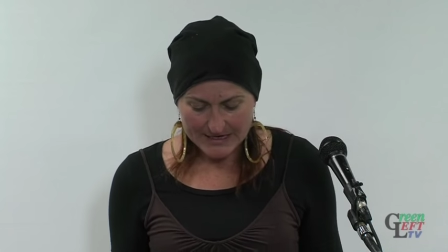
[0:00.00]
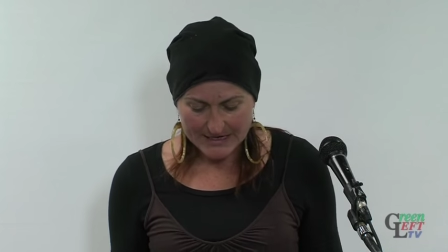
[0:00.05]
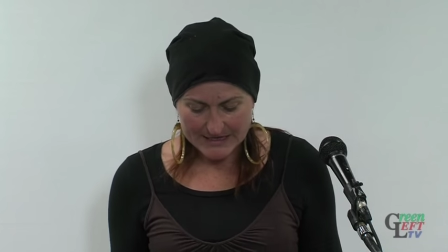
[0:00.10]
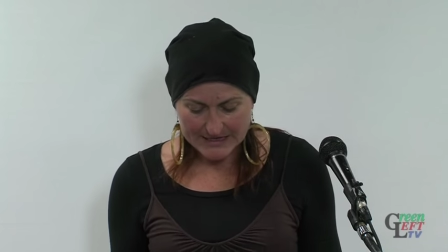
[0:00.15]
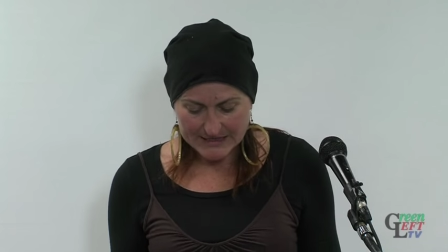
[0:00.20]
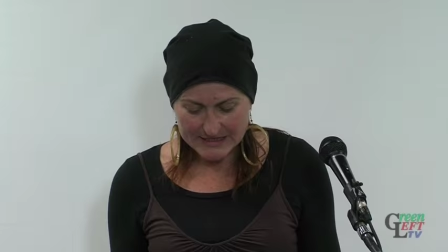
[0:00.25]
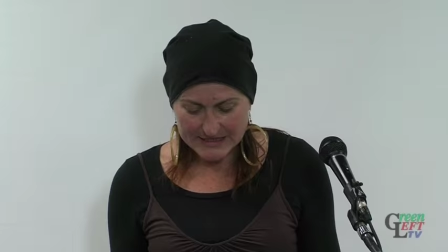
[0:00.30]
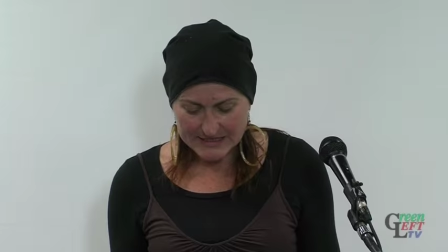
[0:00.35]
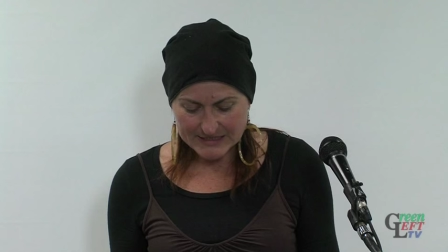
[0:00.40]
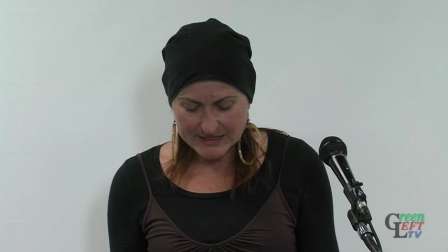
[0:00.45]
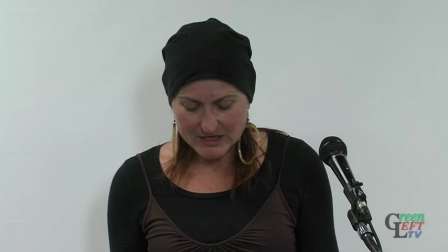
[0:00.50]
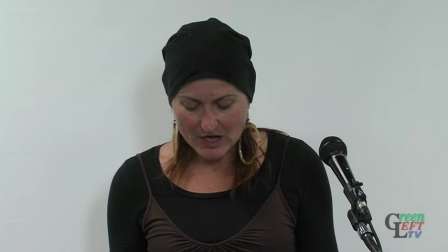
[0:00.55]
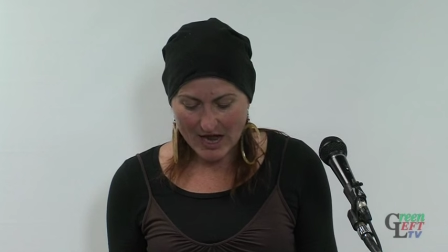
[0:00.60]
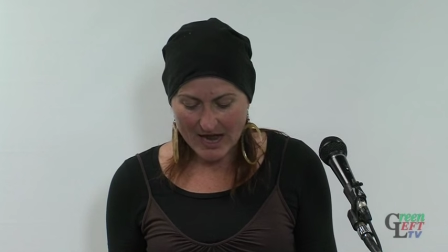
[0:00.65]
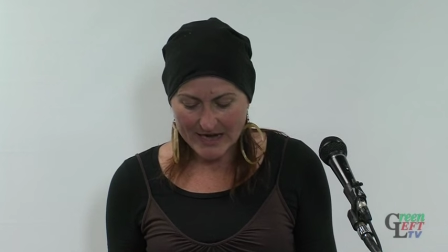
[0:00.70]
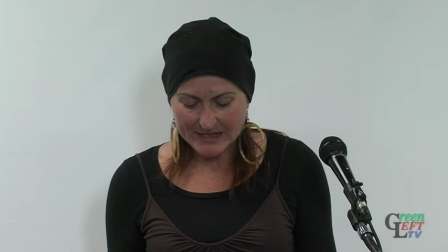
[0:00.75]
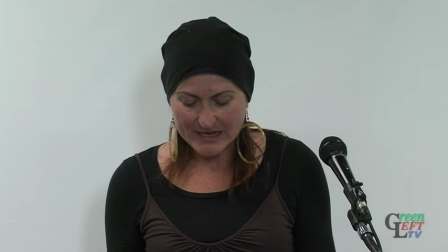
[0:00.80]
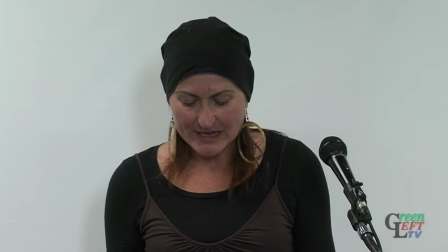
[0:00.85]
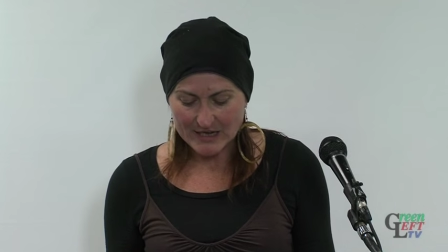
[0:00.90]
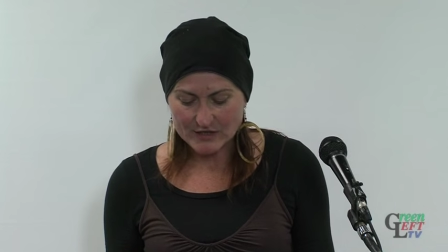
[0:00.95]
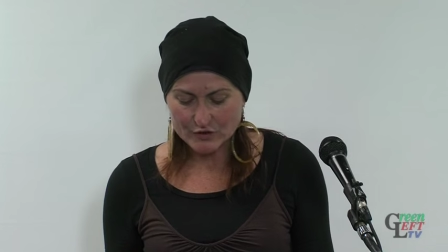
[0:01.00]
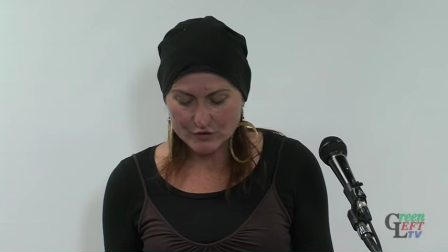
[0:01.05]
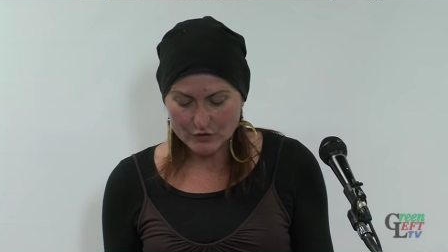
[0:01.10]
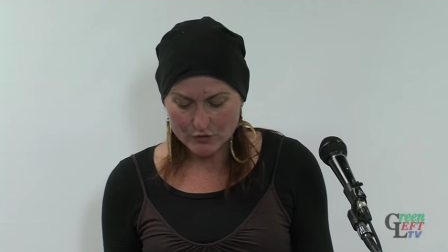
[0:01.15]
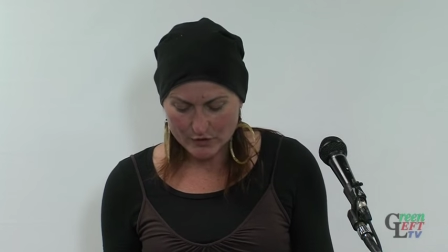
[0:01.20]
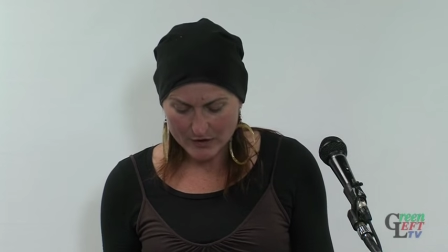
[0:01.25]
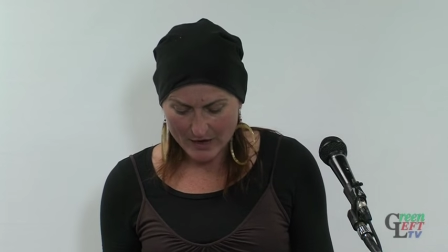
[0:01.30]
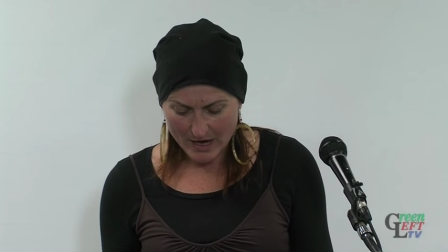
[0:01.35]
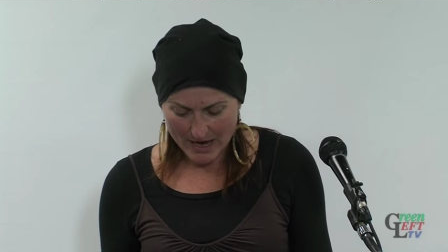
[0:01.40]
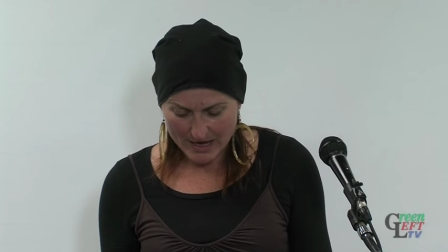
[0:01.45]
in this kind
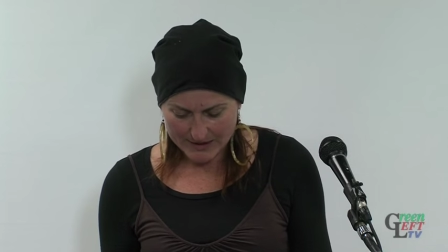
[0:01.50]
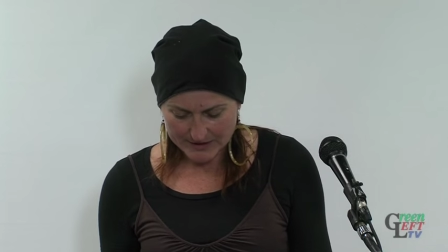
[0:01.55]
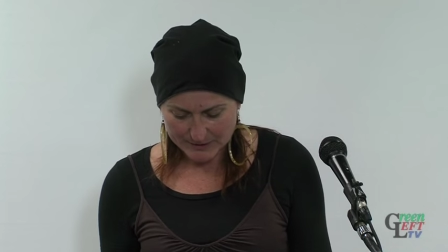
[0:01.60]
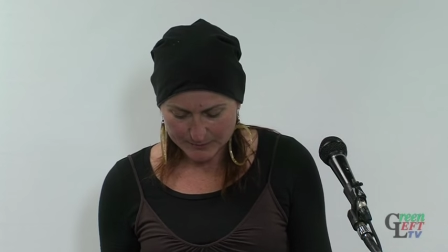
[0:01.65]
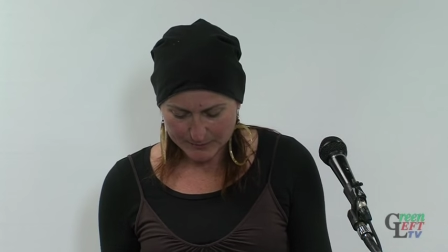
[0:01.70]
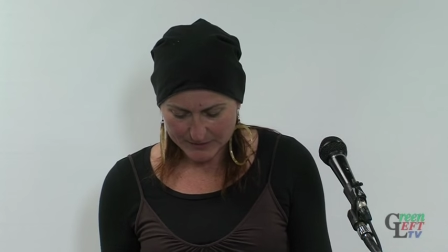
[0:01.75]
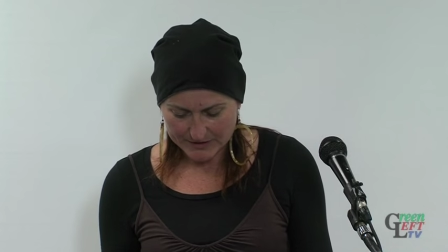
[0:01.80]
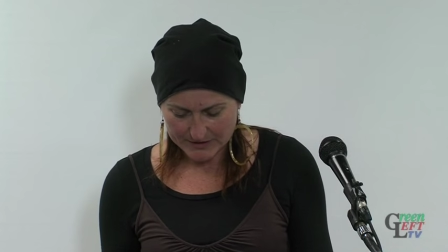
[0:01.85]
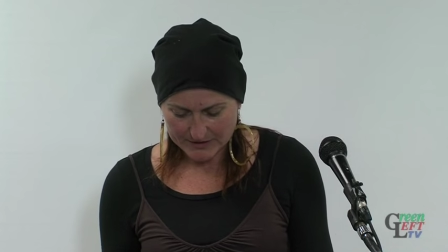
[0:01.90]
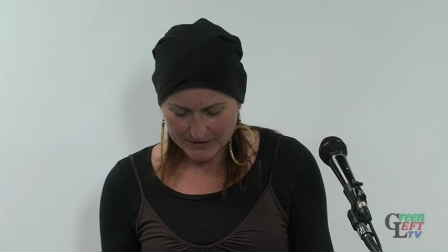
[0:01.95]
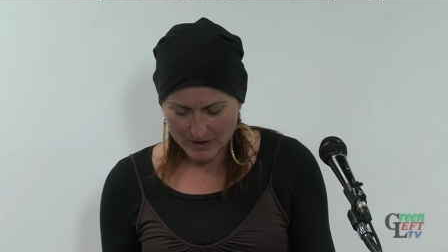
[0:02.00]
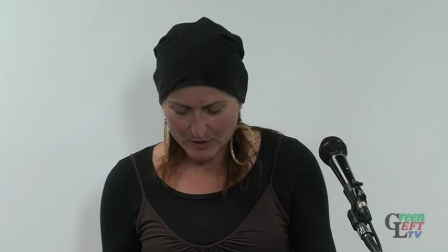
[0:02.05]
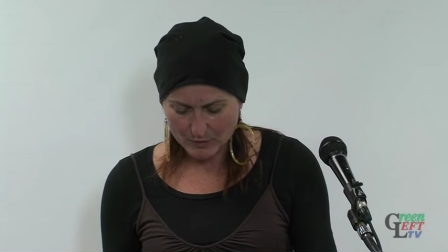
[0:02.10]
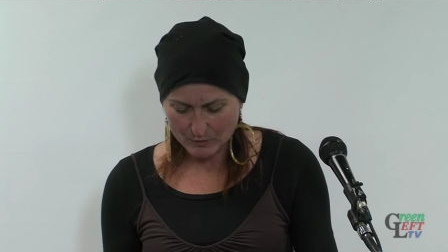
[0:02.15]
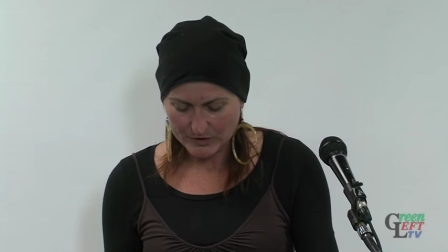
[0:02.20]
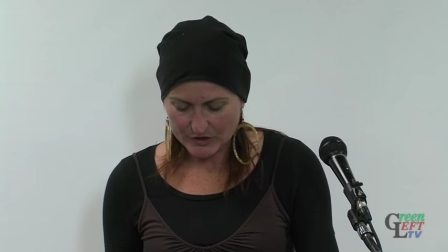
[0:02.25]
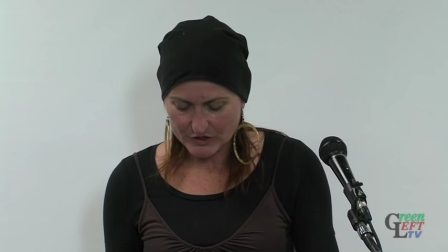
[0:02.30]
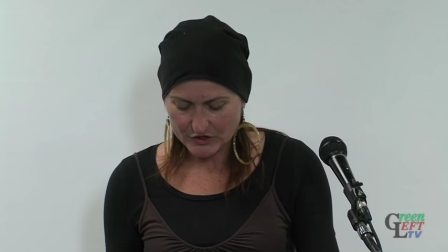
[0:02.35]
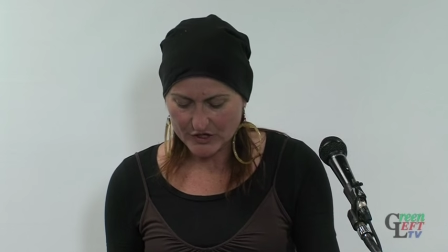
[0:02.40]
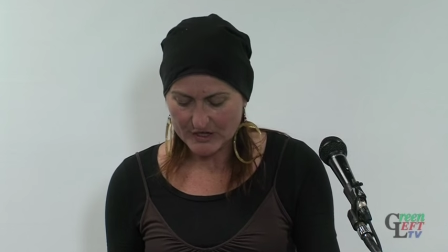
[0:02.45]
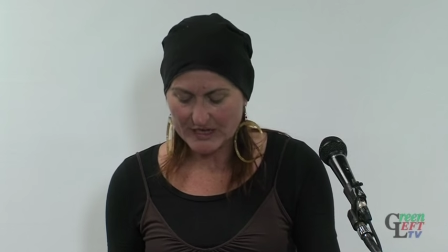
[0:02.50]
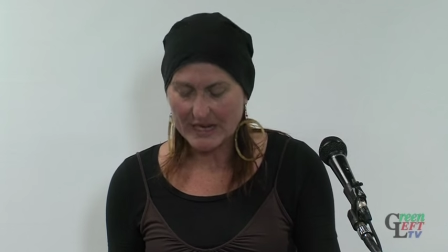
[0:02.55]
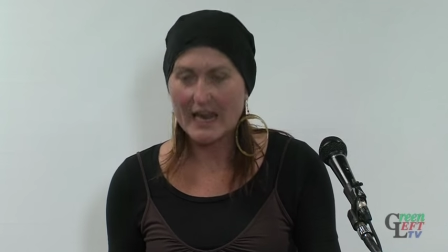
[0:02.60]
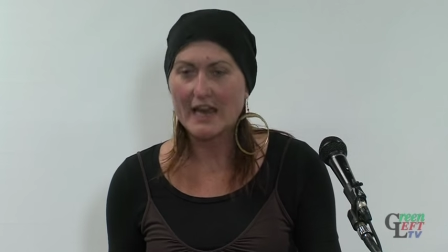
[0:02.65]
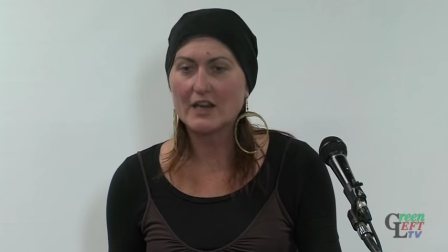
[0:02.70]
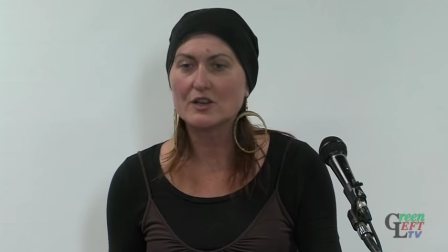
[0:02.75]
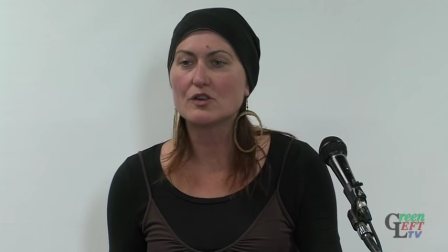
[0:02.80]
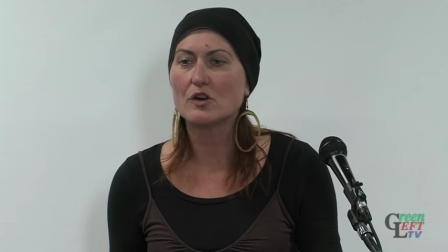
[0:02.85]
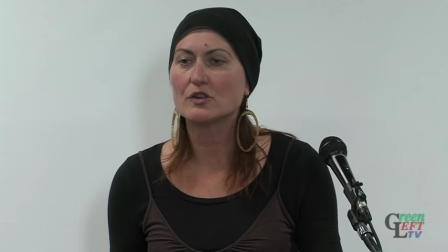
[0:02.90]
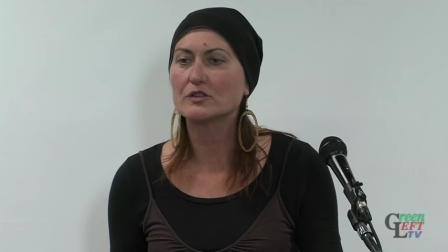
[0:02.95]
undo the husband which she
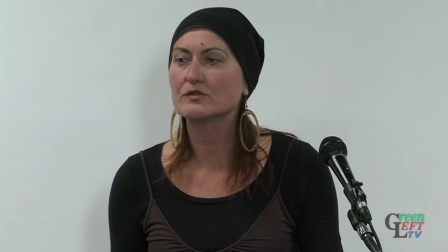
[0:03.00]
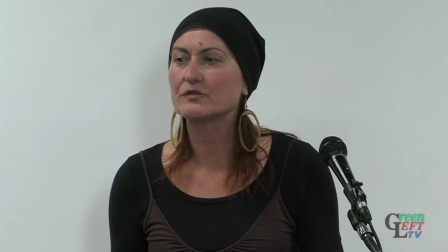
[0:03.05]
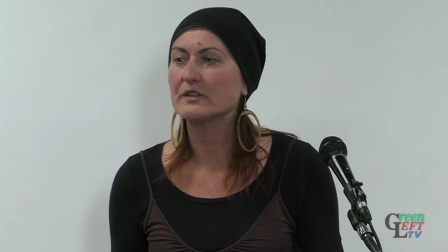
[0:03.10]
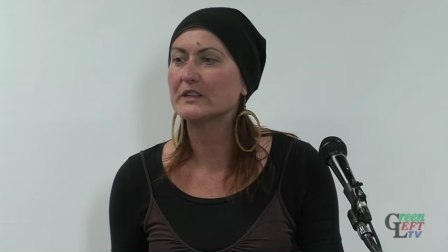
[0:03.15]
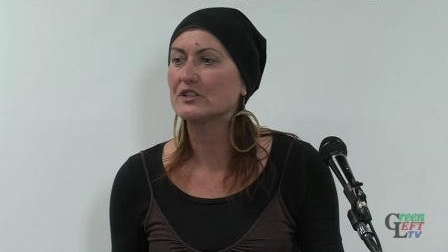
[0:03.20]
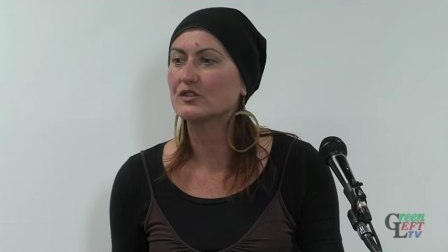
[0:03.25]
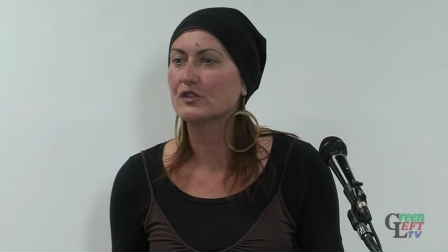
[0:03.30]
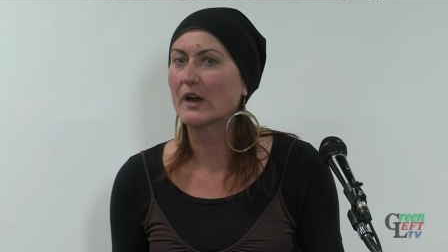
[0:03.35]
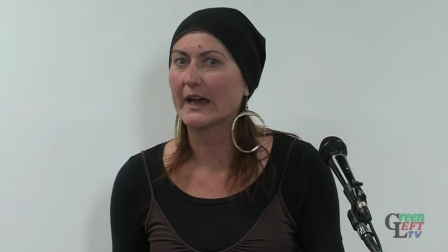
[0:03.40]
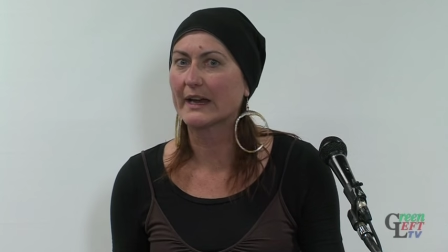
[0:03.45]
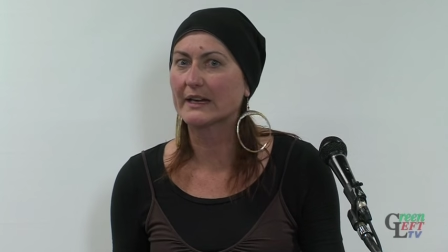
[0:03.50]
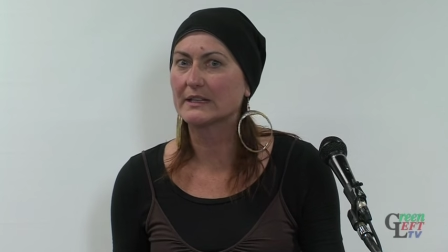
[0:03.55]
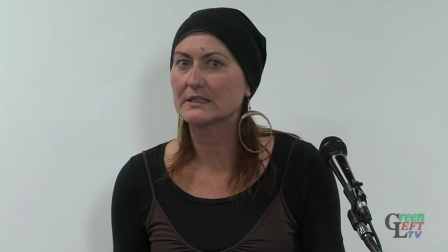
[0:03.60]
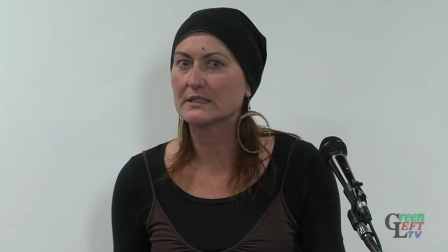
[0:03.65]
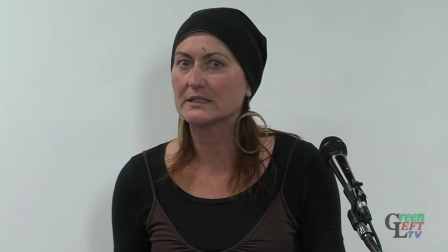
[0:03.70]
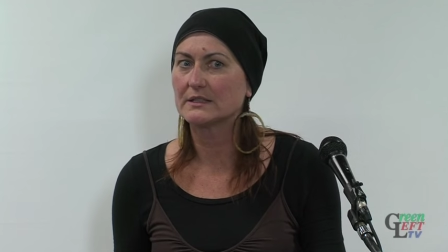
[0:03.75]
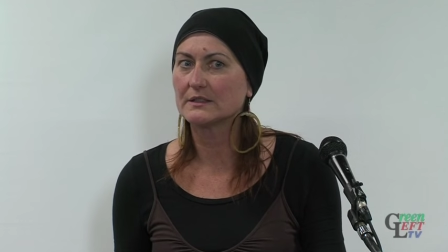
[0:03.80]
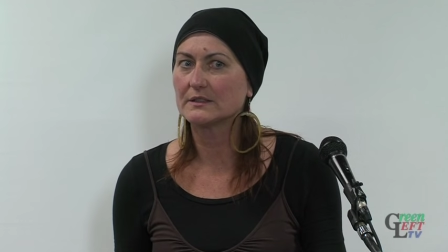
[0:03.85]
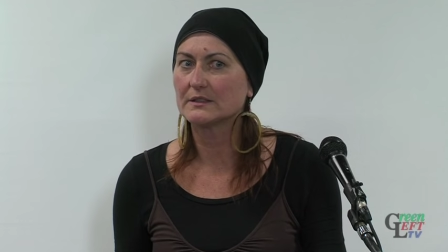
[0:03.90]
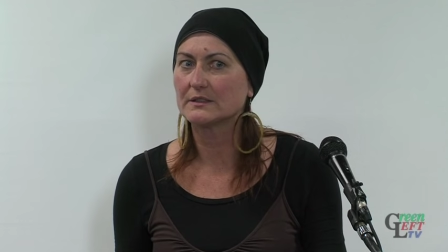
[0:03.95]
cannot retract.